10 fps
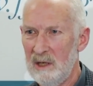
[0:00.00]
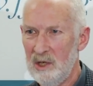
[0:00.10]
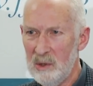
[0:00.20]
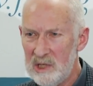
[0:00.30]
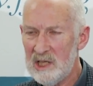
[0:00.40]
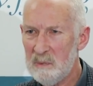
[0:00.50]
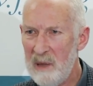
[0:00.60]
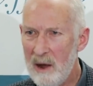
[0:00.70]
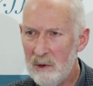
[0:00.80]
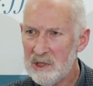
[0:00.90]
use its
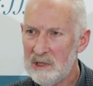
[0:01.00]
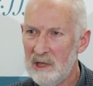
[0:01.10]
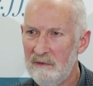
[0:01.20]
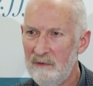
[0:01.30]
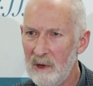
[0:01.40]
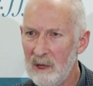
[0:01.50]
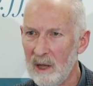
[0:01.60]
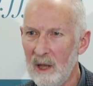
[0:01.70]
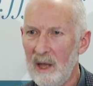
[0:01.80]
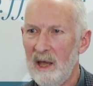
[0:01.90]
powers to the
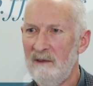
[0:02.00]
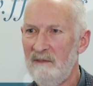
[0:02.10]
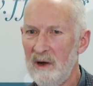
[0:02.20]
full. And